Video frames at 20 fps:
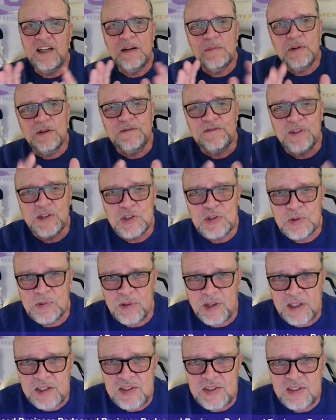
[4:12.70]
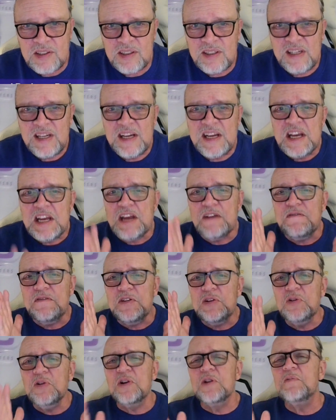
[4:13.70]
but for trust. If
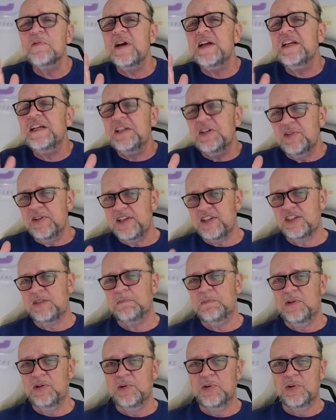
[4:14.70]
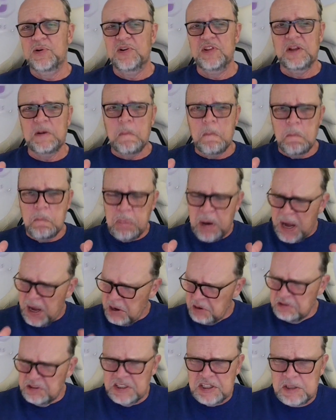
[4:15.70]
you're ready to explore the
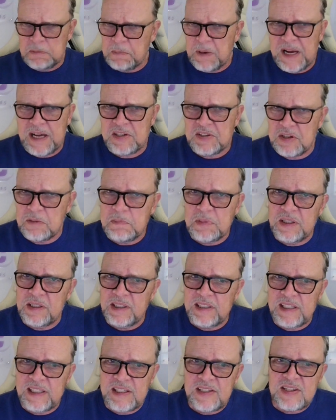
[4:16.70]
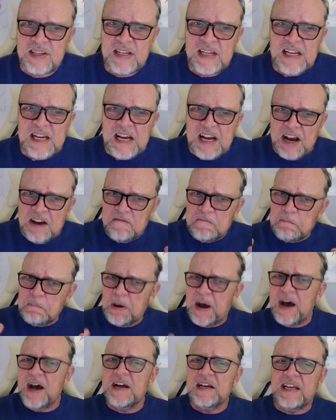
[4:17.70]
boundless possibilities of
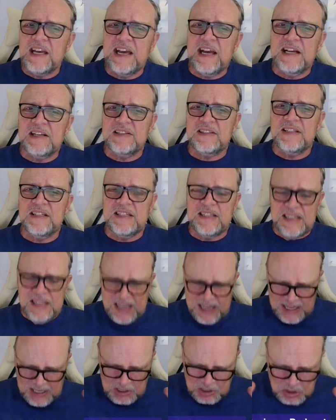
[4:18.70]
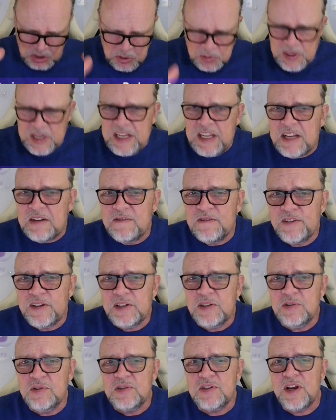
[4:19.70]
podcasting and doing
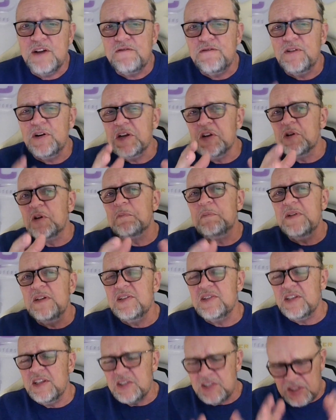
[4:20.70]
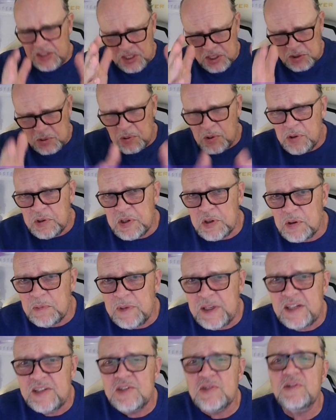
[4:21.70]
interviews for your business and to grow your
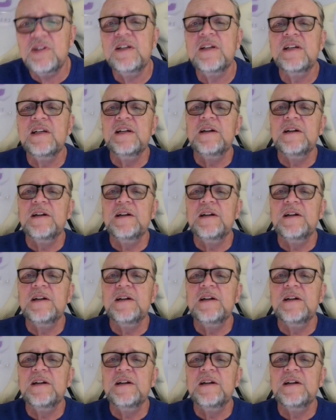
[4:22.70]
ministry,